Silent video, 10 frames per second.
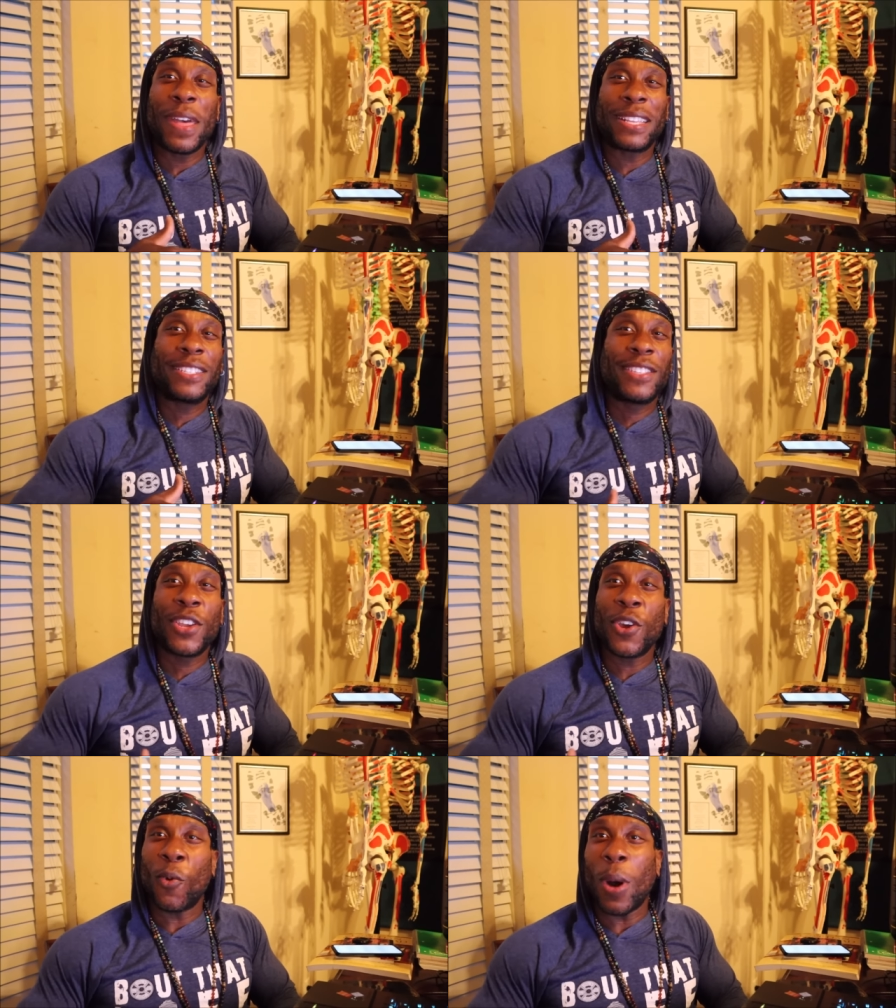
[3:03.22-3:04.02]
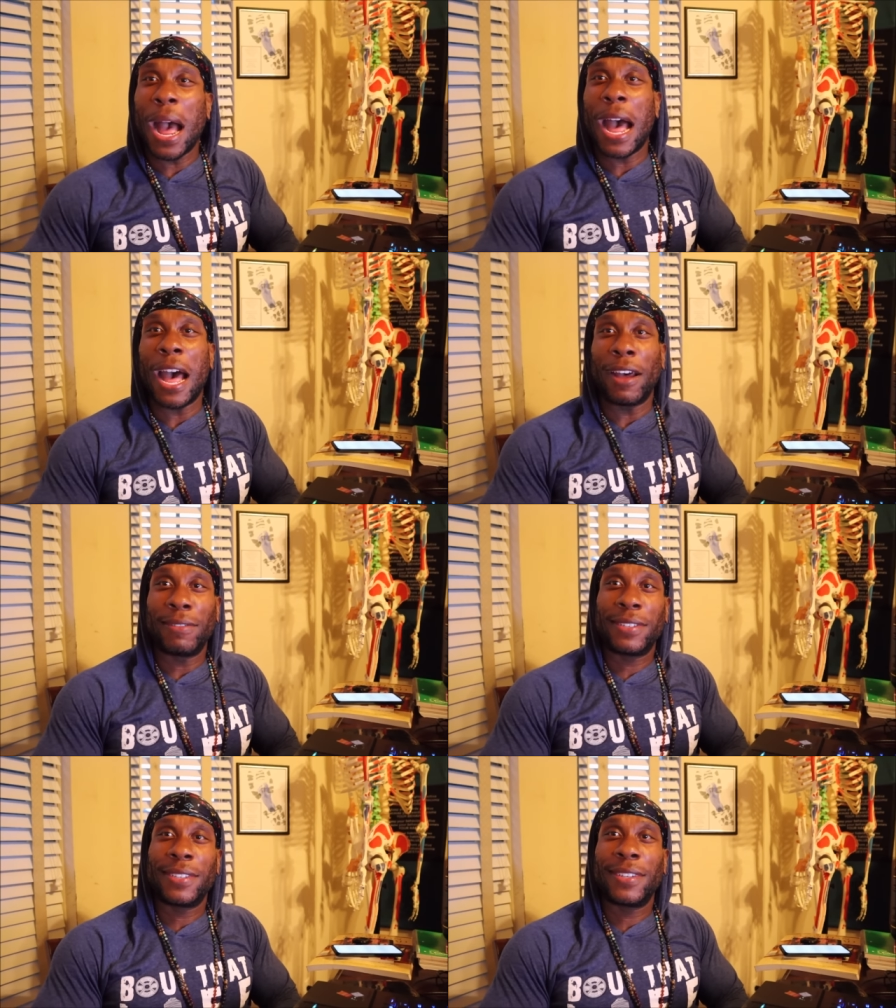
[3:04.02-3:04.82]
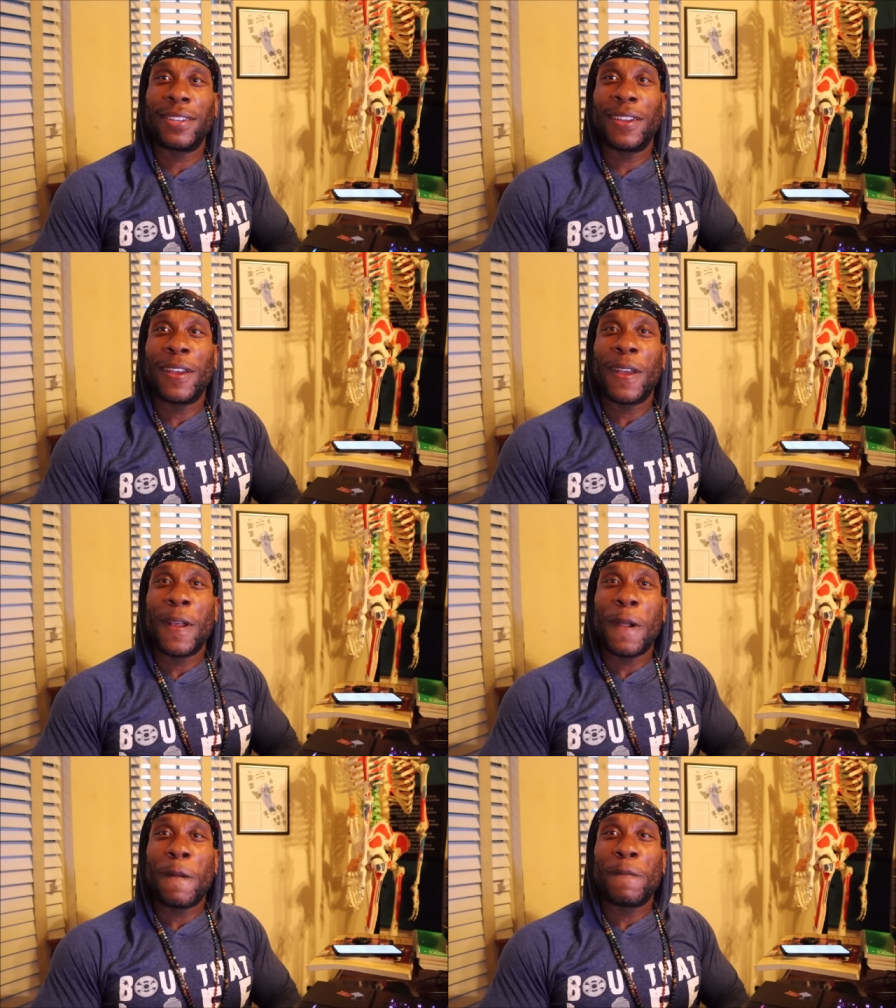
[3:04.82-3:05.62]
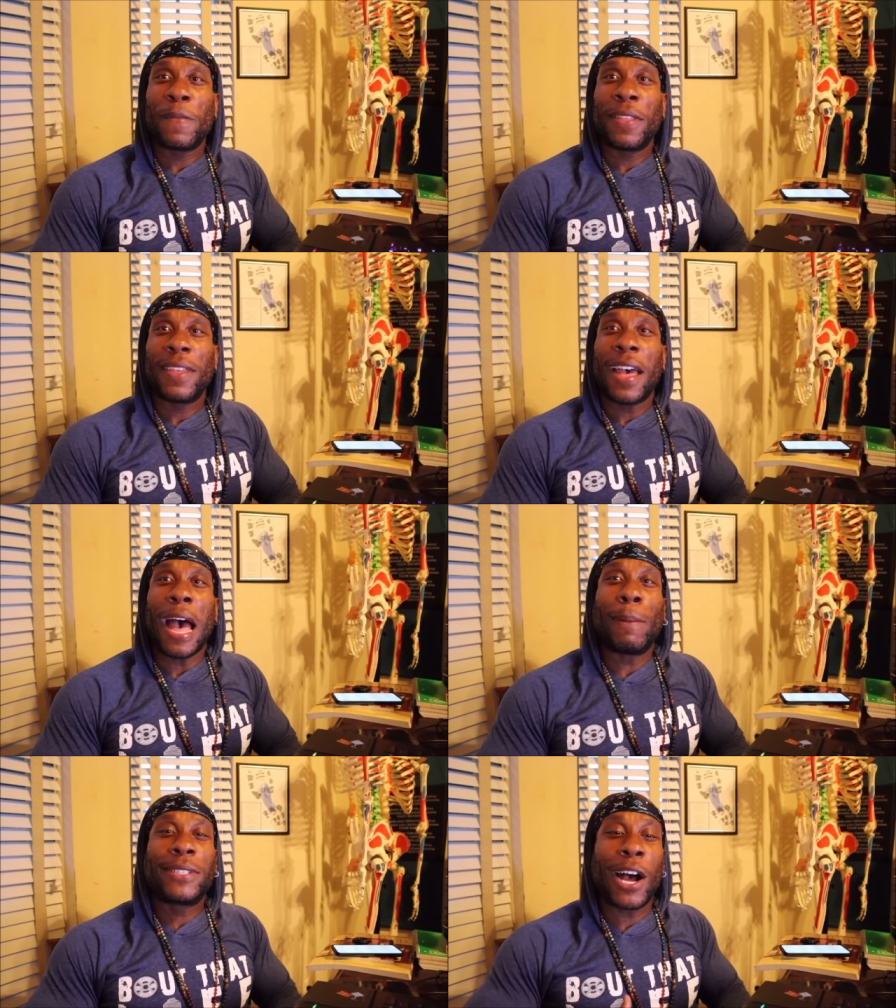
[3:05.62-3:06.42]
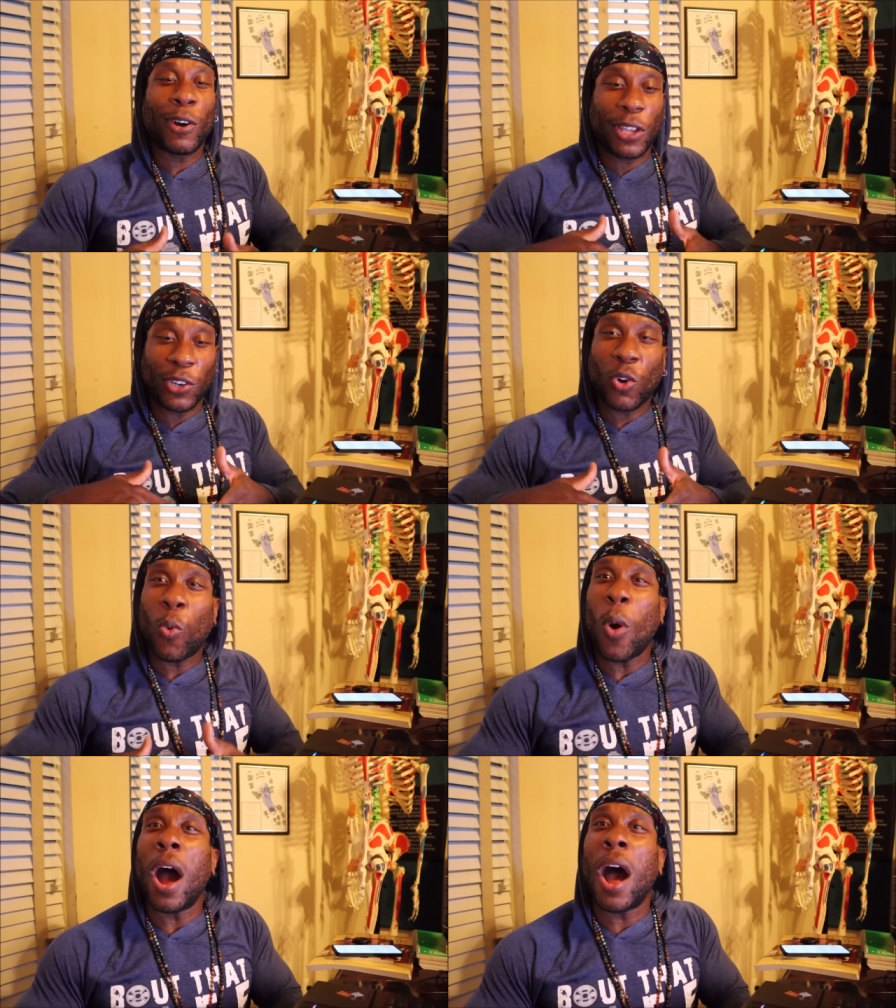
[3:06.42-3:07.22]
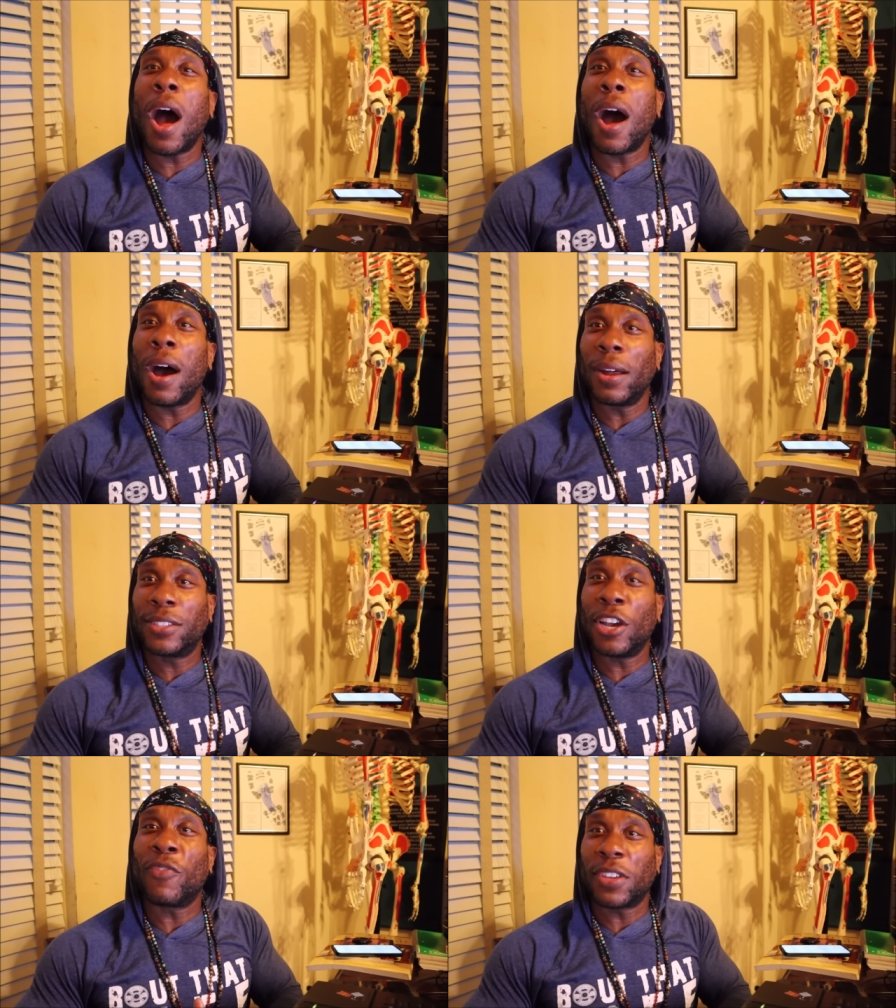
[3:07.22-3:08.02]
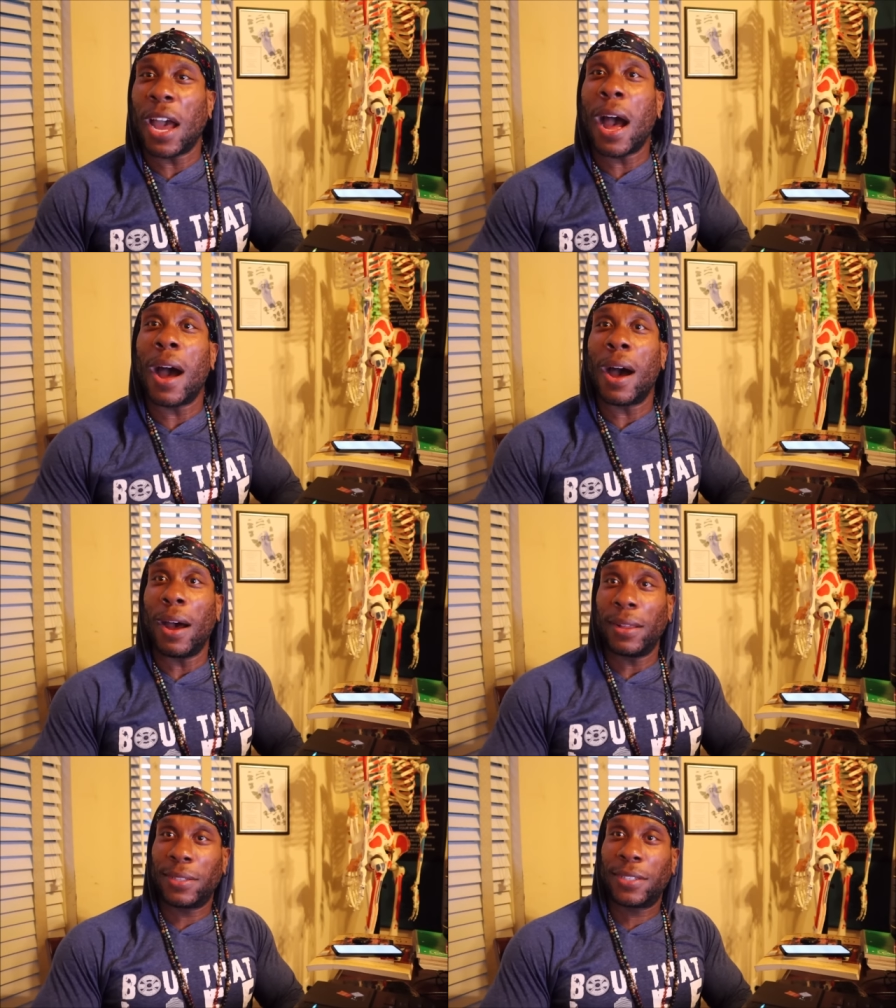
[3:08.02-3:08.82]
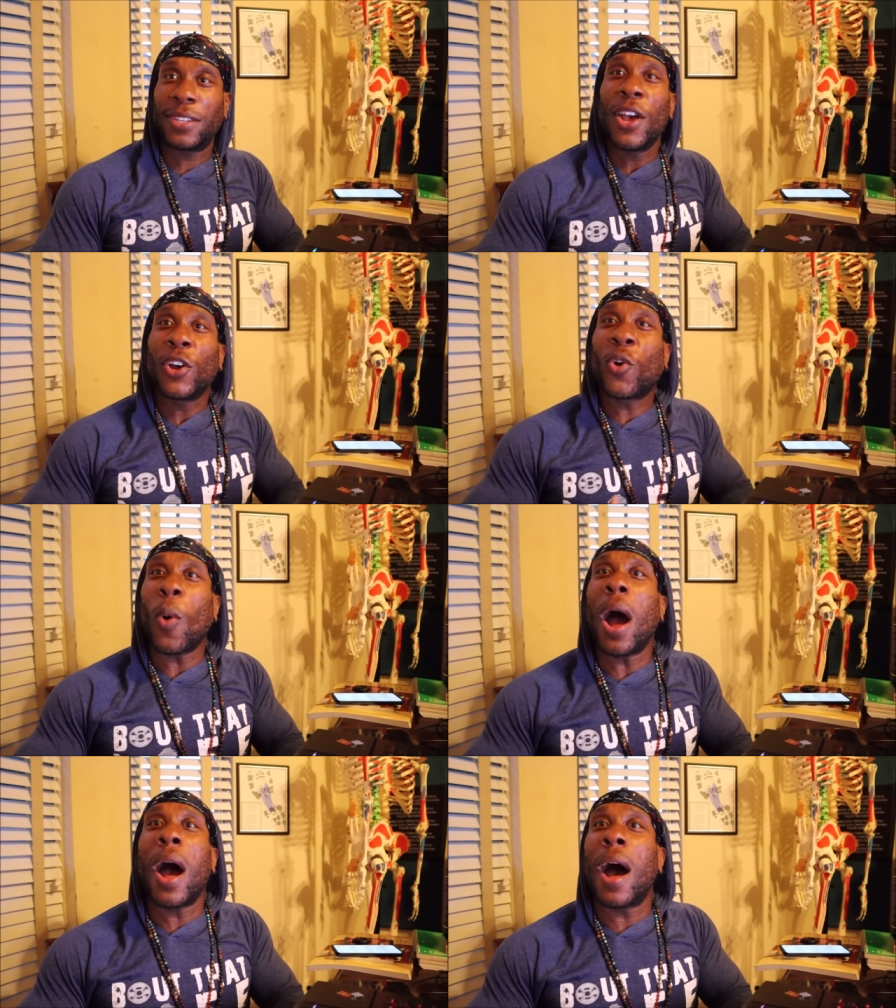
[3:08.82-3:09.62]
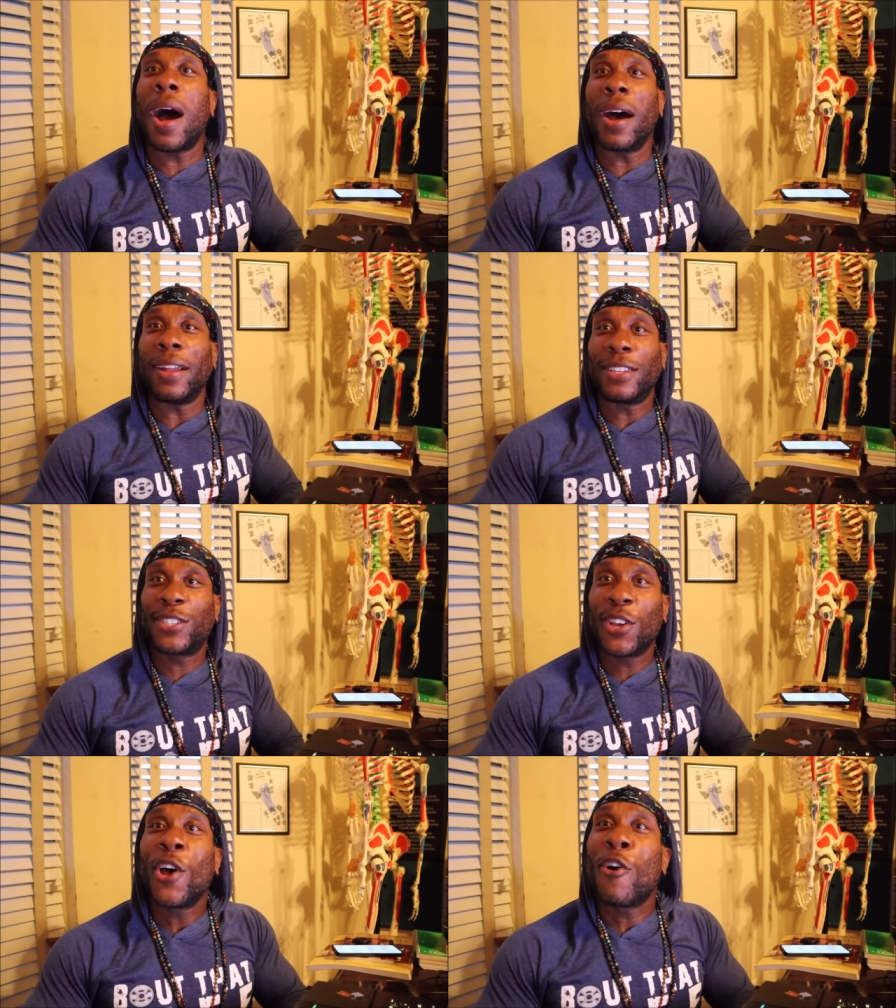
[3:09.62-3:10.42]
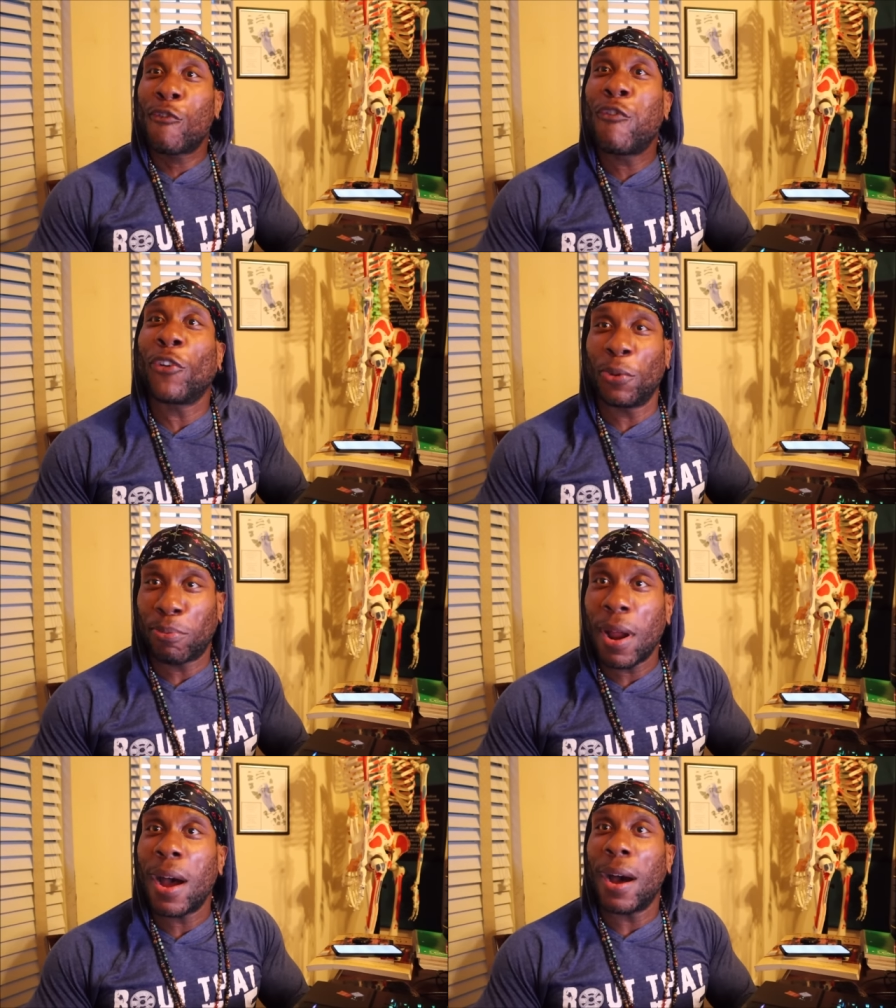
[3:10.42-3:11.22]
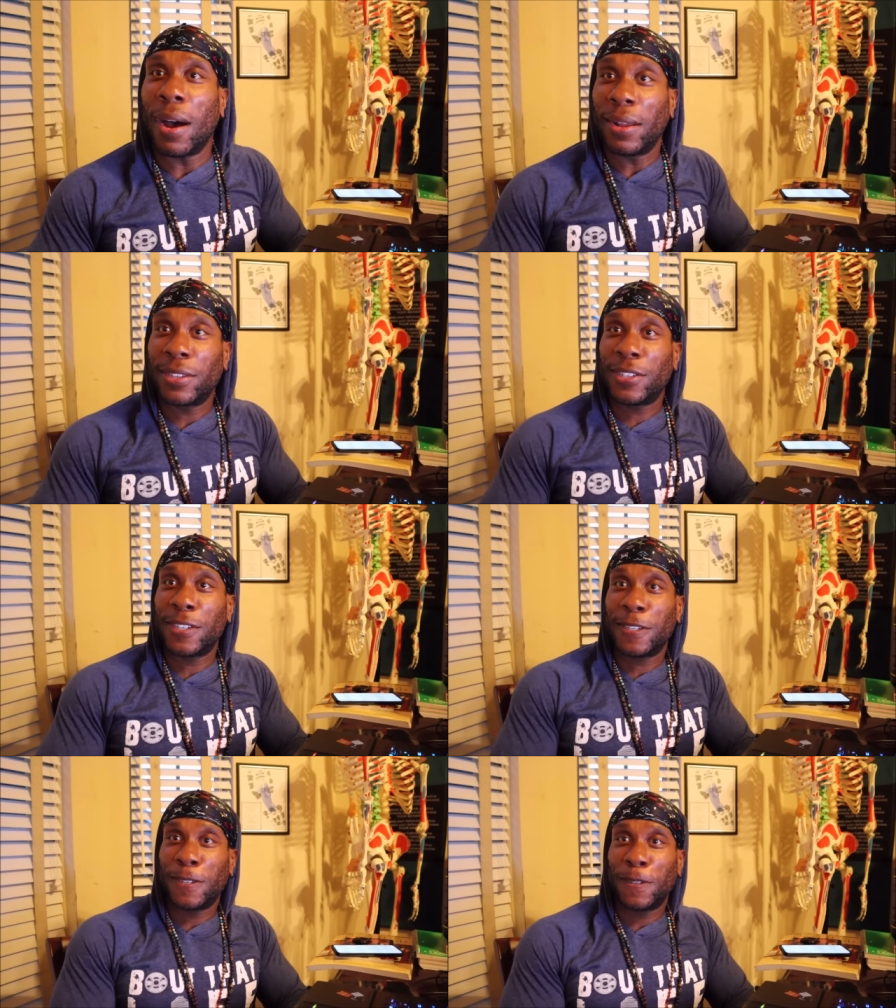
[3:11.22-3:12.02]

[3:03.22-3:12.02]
that steal wives. I'm talking quads of the gods. Quads for the broads.